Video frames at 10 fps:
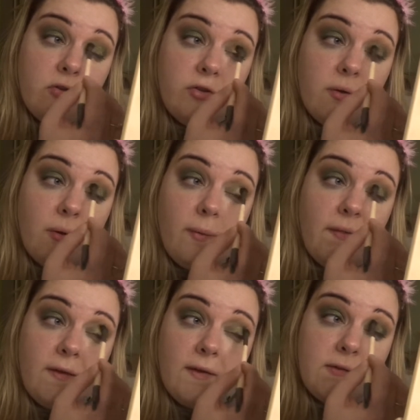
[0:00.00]
Do you know,
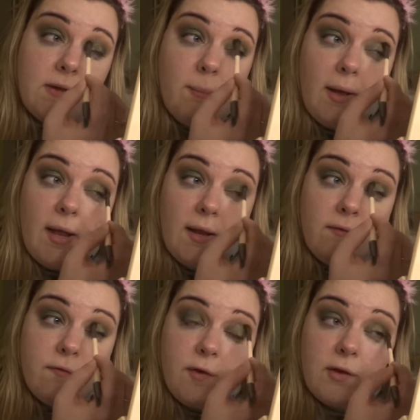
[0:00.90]
when this
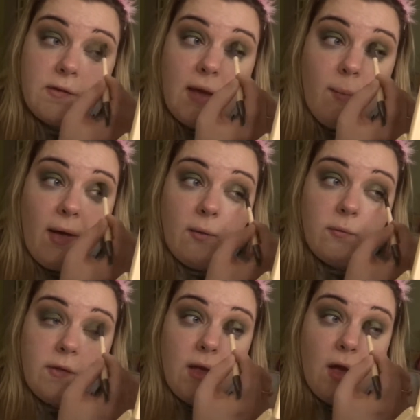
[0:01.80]
palette first came out, it
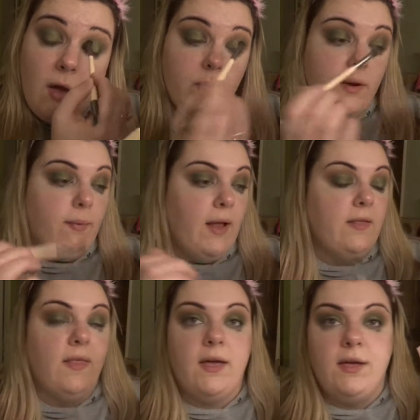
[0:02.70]
was the only
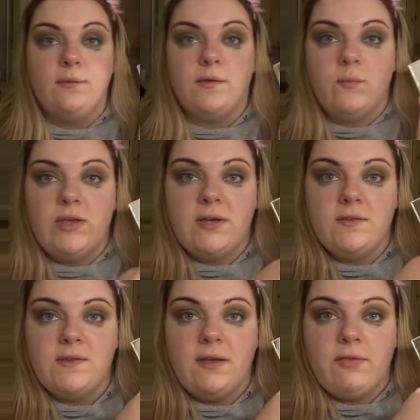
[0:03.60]
palette that I used. I mean, you can
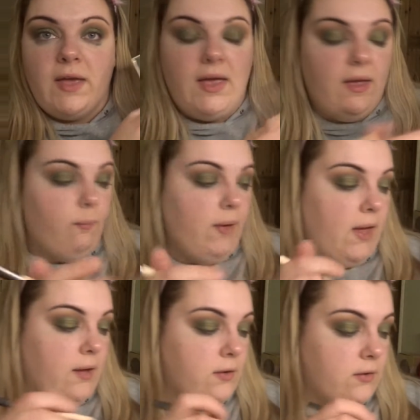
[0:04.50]
see I've like hit
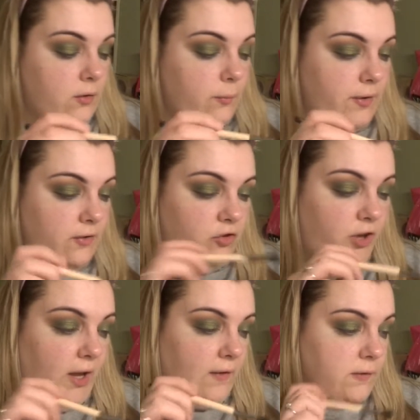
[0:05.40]
pan on a couple of the
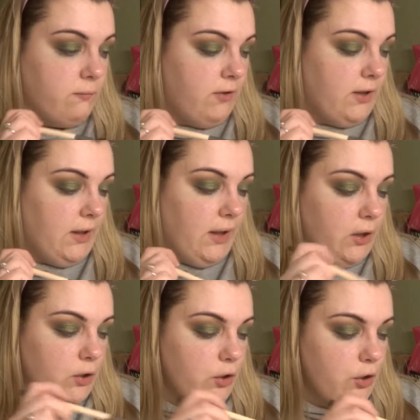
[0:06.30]
shades and really
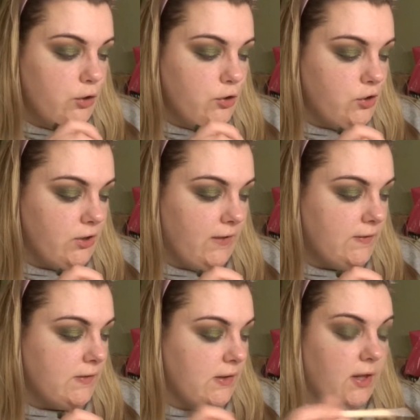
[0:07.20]
dug
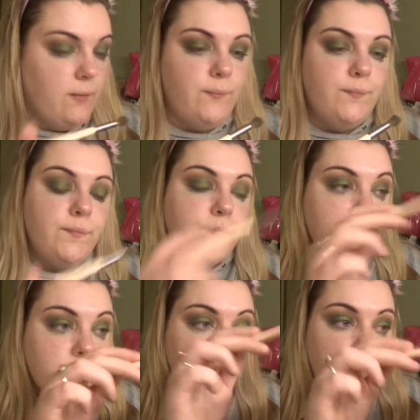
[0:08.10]
into them.
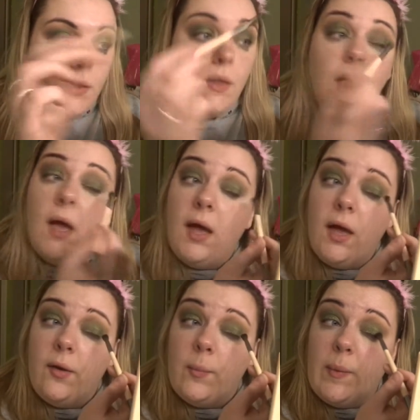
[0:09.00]

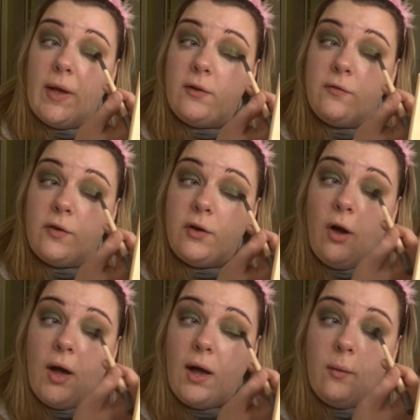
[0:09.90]
And I
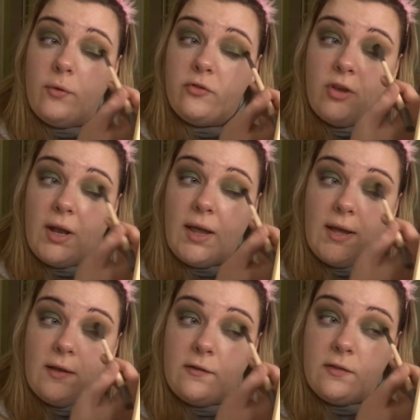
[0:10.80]
forgot how much I
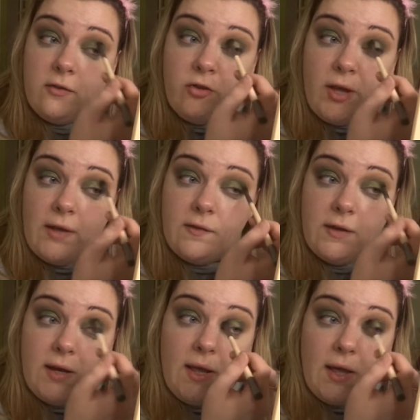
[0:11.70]
liked the shades
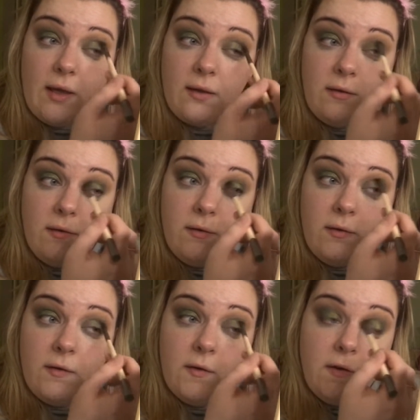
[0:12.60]
in here.
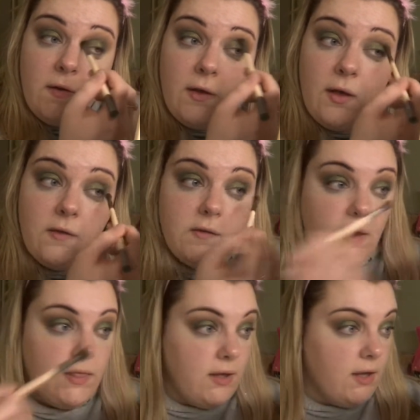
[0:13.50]
So
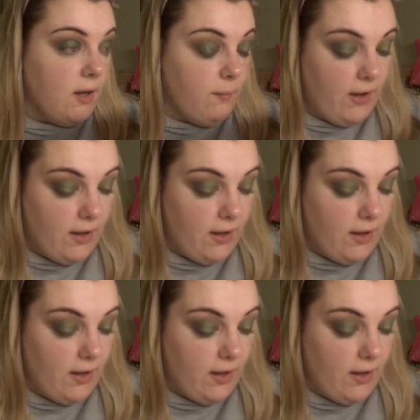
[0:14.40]
I think I might